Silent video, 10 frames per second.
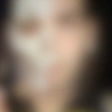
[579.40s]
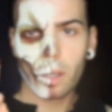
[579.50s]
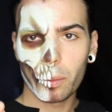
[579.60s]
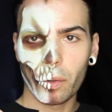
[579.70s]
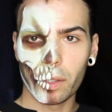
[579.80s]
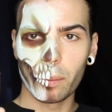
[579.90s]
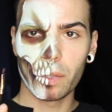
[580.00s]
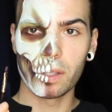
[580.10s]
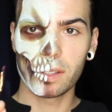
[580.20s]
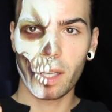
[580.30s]
Now I'm going in
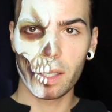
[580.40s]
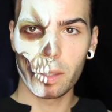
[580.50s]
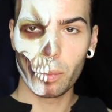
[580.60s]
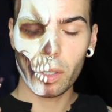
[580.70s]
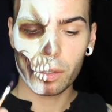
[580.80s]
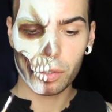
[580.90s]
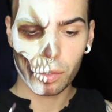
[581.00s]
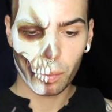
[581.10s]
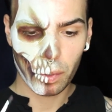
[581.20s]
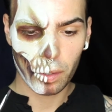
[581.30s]
with this tiny
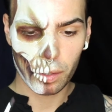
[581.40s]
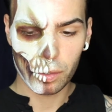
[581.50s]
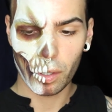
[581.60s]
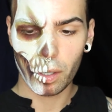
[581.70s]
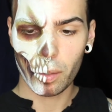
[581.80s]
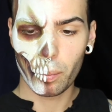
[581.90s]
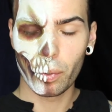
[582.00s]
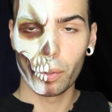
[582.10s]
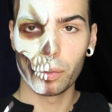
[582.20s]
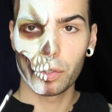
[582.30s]
brush with the dark
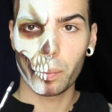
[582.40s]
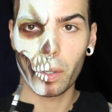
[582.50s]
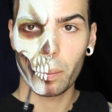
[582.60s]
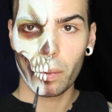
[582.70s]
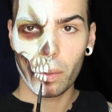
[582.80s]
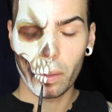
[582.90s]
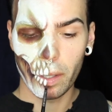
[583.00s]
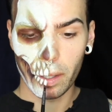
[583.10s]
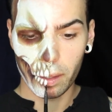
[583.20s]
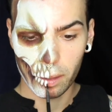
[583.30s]
Bruise Purple
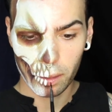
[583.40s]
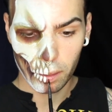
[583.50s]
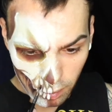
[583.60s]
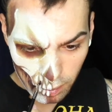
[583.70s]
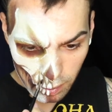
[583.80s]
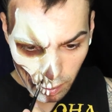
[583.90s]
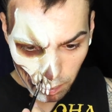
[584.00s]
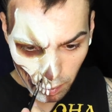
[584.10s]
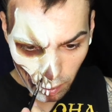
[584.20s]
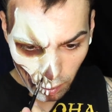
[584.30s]
and
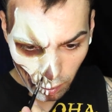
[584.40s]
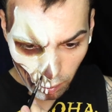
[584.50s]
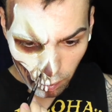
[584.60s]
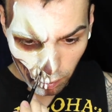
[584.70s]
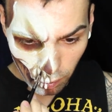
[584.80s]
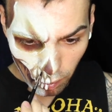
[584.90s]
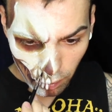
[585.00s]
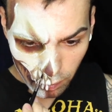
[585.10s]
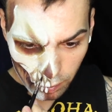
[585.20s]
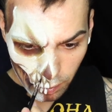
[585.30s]
deepening the
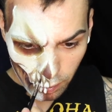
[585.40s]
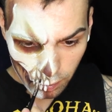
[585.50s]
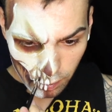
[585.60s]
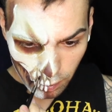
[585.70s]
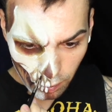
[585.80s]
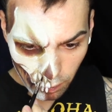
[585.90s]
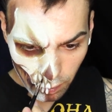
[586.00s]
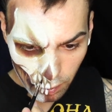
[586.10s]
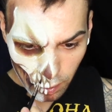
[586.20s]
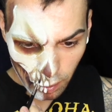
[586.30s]
crevices
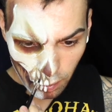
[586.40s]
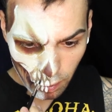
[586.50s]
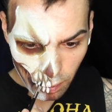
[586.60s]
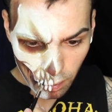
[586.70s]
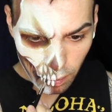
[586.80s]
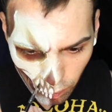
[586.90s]
of the teeth.